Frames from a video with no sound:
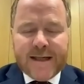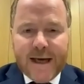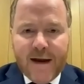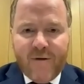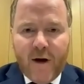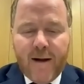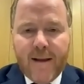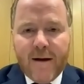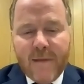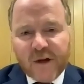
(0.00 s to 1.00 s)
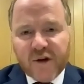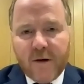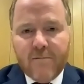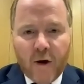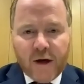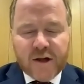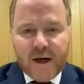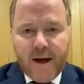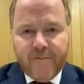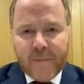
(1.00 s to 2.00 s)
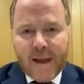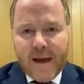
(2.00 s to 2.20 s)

deliver, measure, monitor